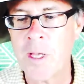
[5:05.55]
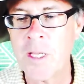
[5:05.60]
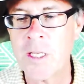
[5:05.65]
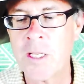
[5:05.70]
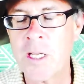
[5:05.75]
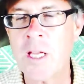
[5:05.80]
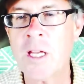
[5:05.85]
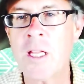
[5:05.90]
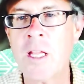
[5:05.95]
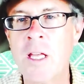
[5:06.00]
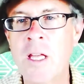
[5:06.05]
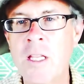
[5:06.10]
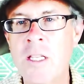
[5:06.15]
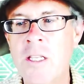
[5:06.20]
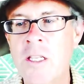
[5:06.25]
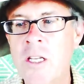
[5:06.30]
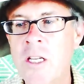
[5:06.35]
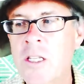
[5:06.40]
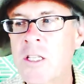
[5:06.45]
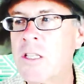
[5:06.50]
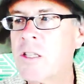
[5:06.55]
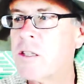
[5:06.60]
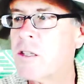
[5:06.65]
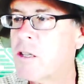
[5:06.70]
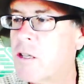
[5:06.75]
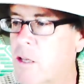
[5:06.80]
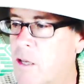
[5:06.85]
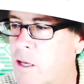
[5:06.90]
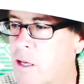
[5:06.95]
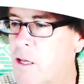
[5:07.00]
It's, it, it's just,
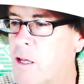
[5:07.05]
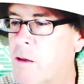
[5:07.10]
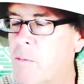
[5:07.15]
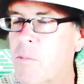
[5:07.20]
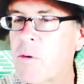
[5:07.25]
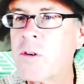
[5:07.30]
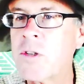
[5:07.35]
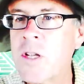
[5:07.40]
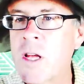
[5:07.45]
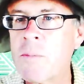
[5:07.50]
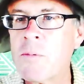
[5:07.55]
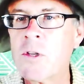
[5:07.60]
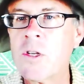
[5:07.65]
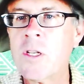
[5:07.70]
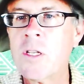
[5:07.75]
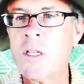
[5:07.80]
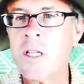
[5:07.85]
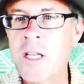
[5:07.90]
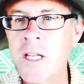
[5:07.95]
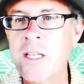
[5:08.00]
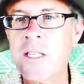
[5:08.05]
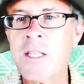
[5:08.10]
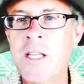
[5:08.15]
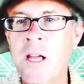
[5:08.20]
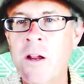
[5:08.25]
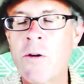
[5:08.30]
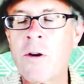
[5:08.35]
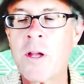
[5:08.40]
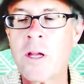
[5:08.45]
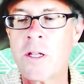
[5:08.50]
perception
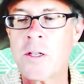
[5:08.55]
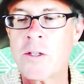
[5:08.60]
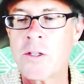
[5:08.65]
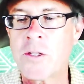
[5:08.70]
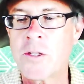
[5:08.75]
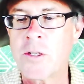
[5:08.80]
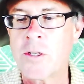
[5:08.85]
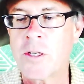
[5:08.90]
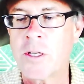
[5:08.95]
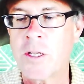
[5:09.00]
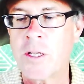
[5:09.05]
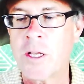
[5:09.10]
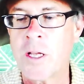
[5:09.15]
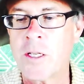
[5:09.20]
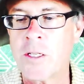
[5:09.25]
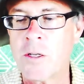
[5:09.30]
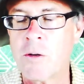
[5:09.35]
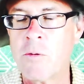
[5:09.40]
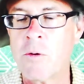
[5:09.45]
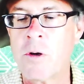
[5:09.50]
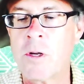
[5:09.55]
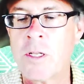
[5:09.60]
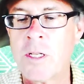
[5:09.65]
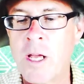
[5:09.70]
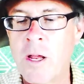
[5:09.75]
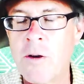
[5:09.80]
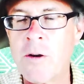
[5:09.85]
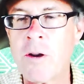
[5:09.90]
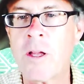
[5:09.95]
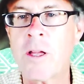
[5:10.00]
is arrogance, as it were,
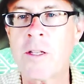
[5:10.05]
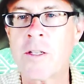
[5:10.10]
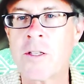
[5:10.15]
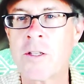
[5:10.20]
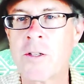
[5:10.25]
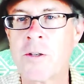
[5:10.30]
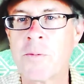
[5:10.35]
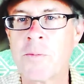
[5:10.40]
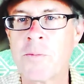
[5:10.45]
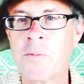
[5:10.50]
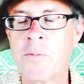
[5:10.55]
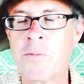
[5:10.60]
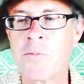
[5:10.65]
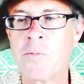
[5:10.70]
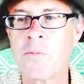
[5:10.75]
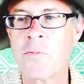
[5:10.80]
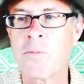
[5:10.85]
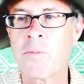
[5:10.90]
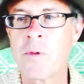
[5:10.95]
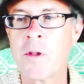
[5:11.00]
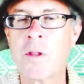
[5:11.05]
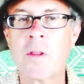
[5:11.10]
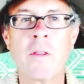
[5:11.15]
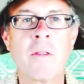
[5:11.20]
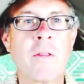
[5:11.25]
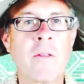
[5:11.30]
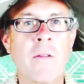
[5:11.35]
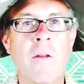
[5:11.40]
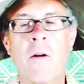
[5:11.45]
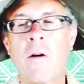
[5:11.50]
it's arrogance.
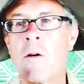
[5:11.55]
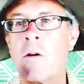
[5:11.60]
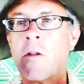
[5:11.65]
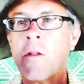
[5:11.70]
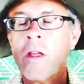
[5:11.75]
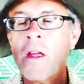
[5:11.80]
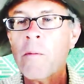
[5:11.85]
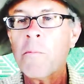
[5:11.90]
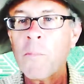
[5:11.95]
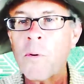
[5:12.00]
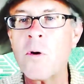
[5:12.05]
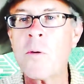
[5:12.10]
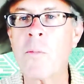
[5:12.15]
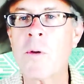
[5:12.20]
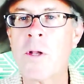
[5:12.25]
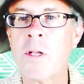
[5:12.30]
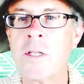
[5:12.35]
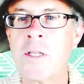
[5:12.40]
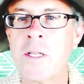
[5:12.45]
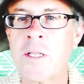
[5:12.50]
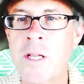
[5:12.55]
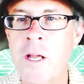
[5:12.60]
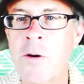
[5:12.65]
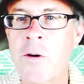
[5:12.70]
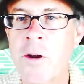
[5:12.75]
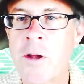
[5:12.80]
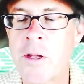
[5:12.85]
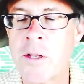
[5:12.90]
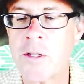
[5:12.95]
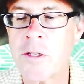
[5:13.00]
Impermanence is
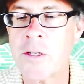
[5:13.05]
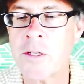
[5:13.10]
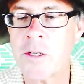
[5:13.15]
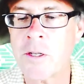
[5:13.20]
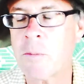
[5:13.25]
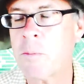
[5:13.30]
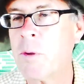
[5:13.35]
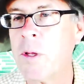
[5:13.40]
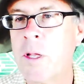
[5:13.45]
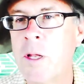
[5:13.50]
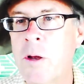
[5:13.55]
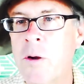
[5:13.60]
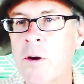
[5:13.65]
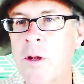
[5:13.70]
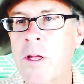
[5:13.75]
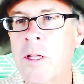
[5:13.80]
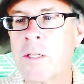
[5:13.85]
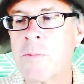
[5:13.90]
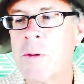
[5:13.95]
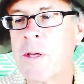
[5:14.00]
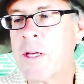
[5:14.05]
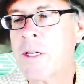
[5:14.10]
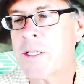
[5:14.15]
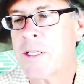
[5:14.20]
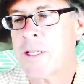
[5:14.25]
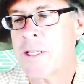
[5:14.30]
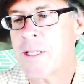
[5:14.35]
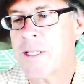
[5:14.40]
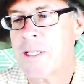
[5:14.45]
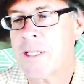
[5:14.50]
arrogance, complete arrogance,
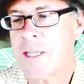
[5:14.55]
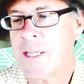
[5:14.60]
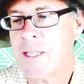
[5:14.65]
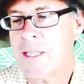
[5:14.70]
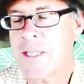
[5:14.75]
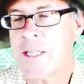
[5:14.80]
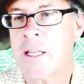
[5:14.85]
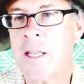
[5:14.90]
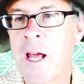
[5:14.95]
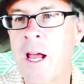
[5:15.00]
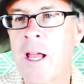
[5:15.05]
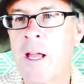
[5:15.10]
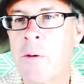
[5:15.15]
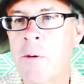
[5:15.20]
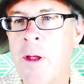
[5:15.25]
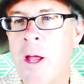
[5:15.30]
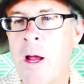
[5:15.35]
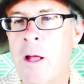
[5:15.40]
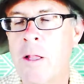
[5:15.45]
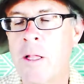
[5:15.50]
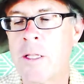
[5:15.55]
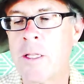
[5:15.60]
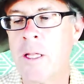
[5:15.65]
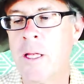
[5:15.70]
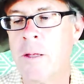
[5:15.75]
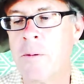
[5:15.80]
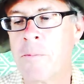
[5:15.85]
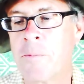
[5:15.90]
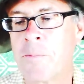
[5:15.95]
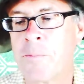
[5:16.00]
because it's it's denying
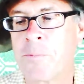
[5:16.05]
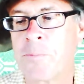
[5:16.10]
reality.